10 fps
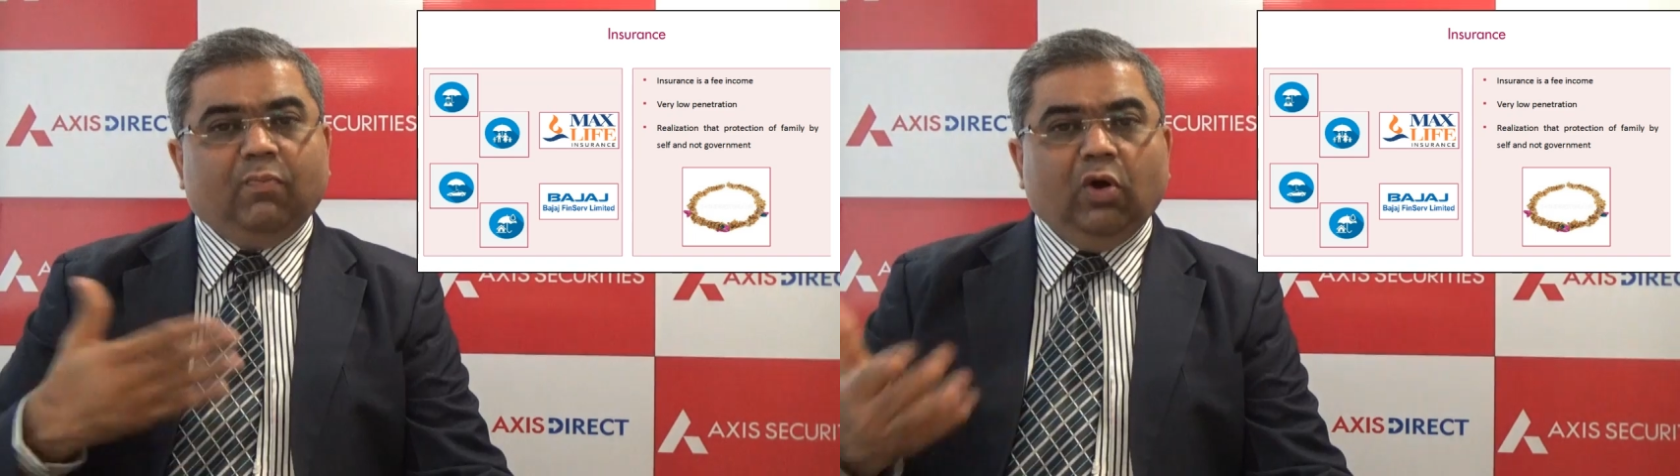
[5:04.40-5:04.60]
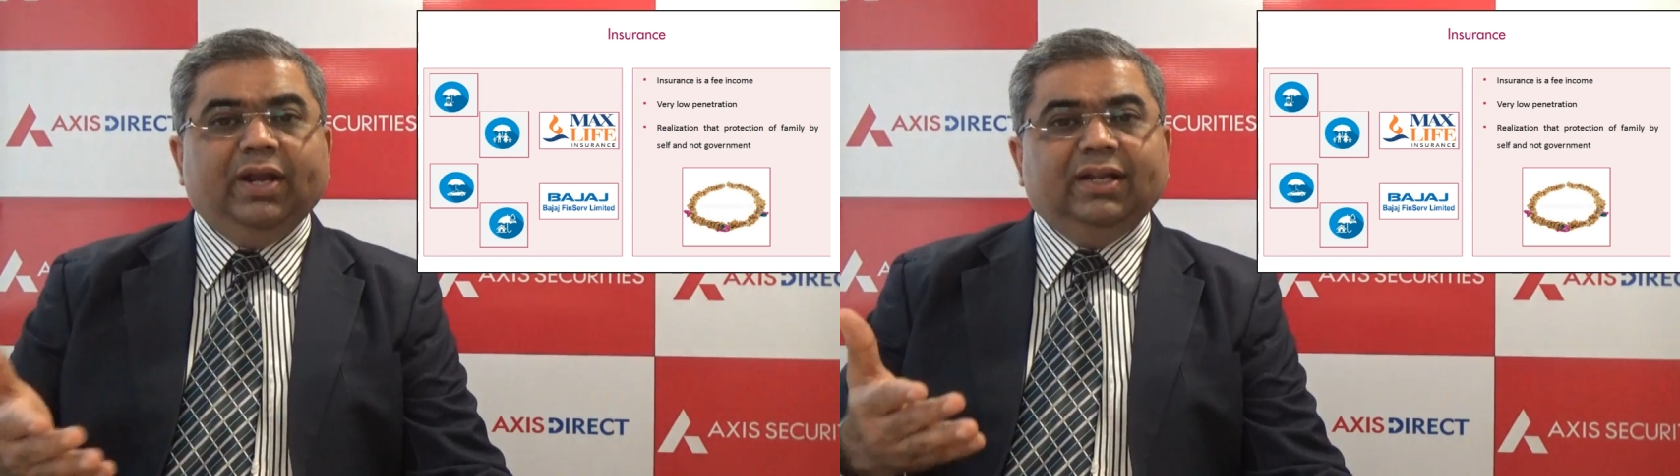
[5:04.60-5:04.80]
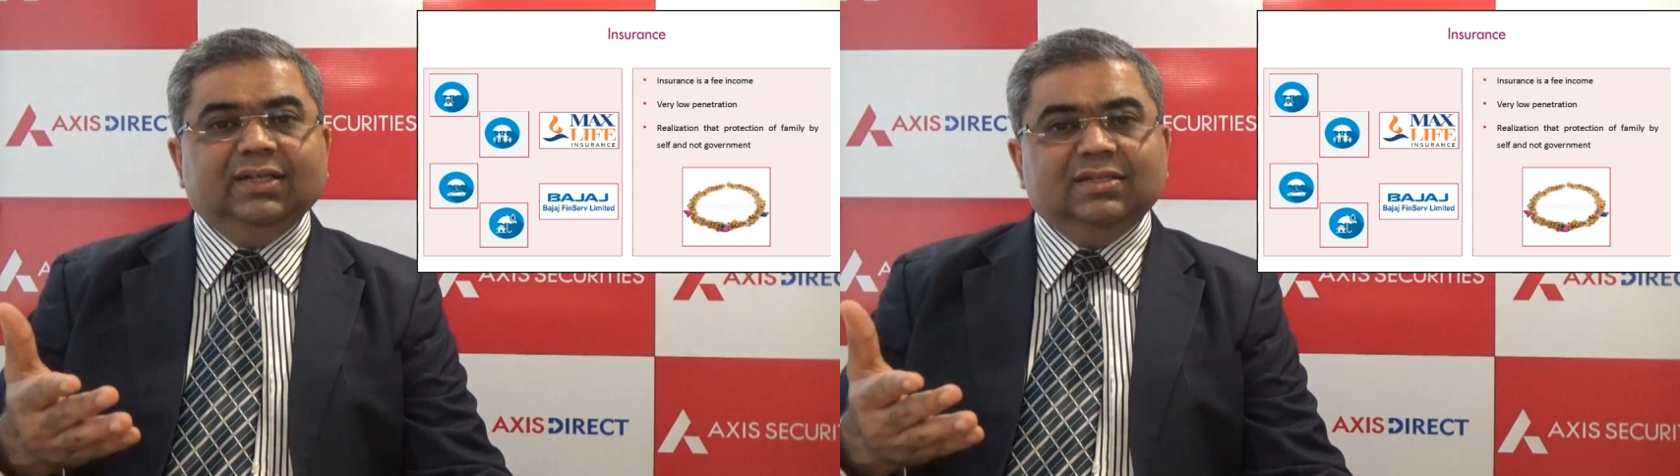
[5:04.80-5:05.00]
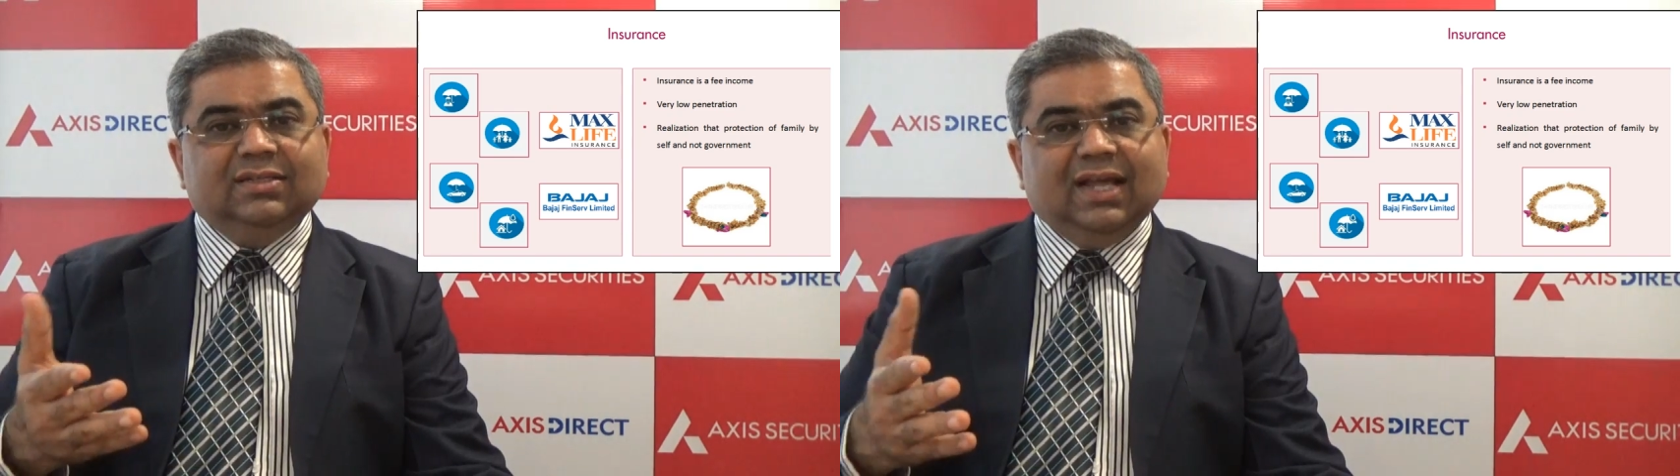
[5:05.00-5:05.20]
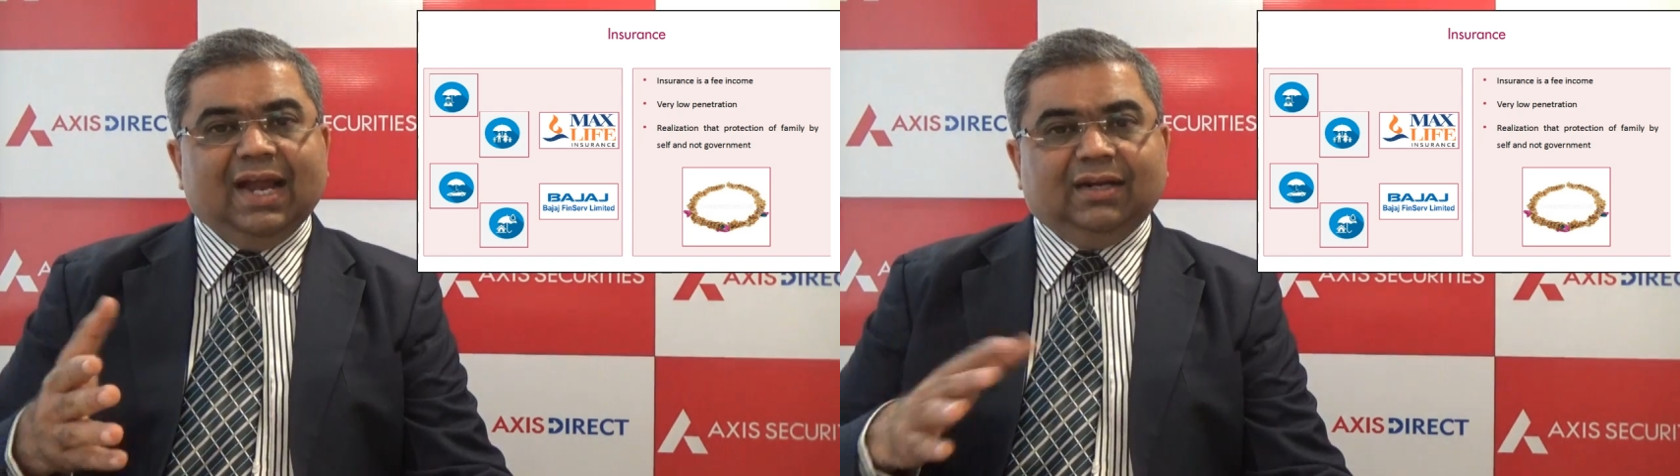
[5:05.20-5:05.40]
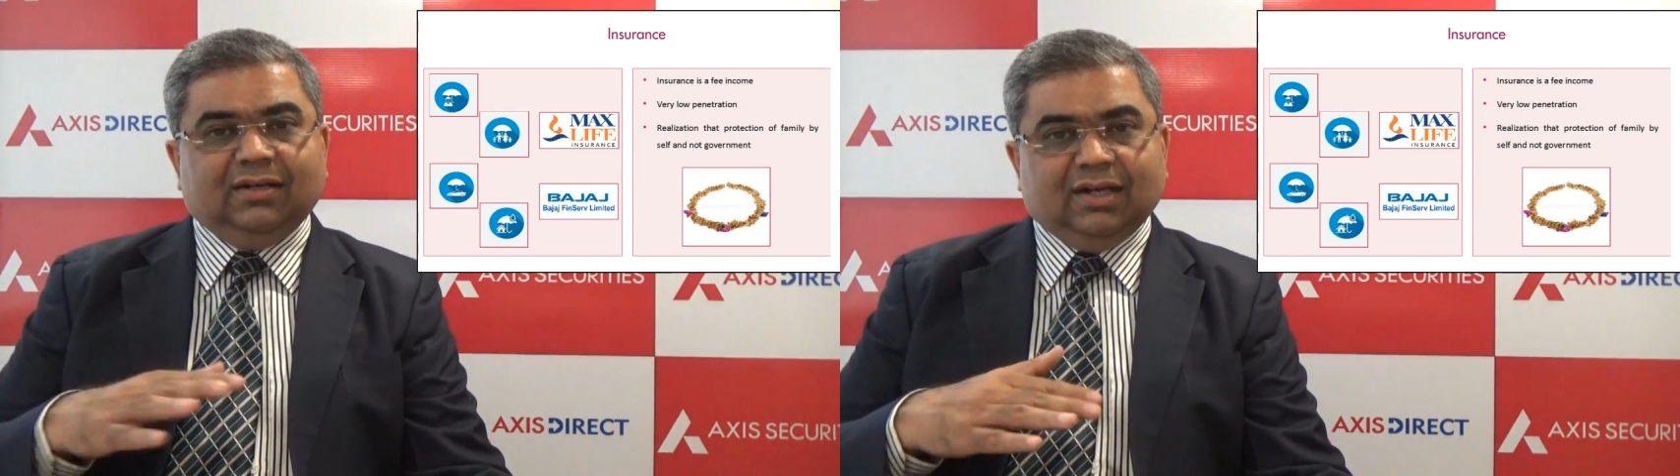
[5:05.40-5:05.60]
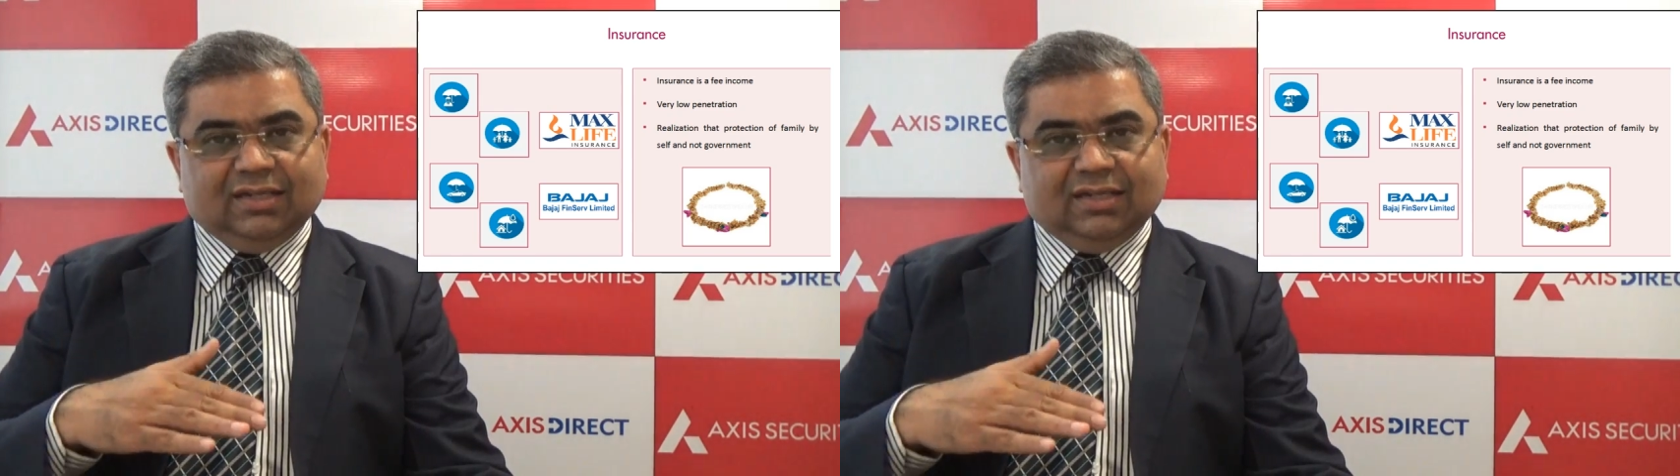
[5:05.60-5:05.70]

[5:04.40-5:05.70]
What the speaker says: point is that